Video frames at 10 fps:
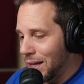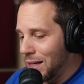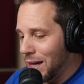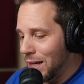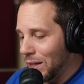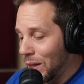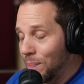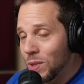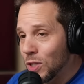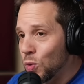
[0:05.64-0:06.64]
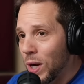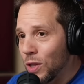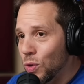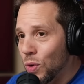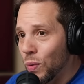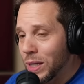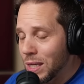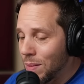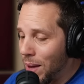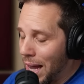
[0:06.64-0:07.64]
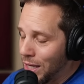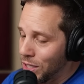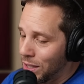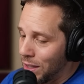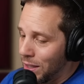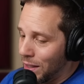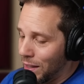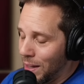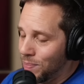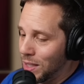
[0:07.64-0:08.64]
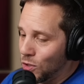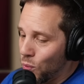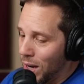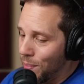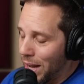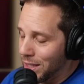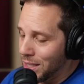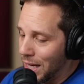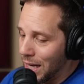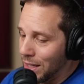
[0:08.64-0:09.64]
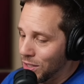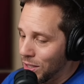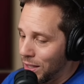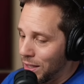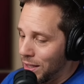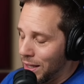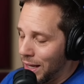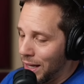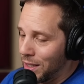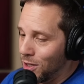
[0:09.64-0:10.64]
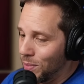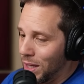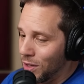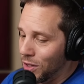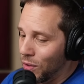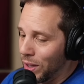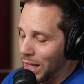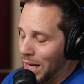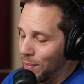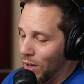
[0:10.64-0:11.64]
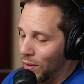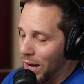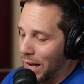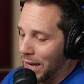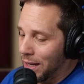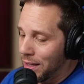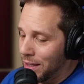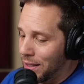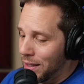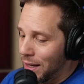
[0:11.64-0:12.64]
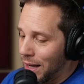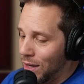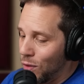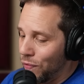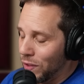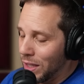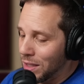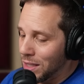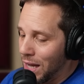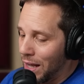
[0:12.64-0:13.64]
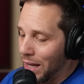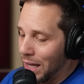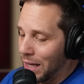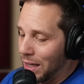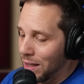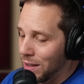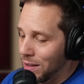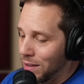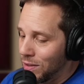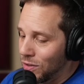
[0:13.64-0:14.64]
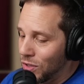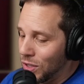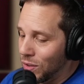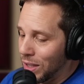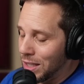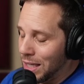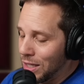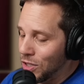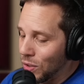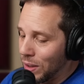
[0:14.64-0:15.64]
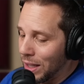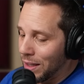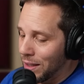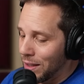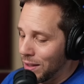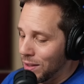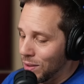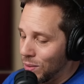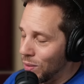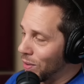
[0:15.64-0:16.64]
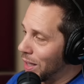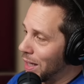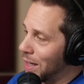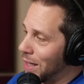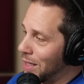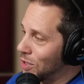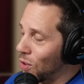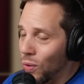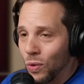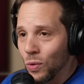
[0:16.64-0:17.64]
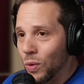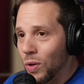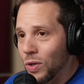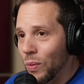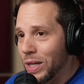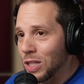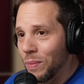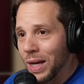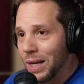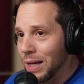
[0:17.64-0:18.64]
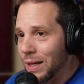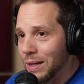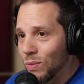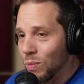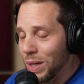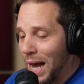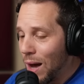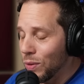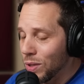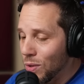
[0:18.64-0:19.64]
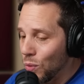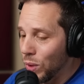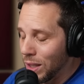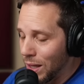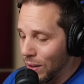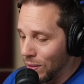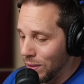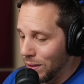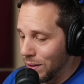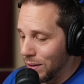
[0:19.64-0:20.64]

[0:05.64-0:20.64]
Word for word: and uh, limped his way through the rest of the match, limped his way backstage, and he'll be undergoing an MRI. And hopefully, it's not a serious injury, or uh, his whole road to WrestleMania will be out the window.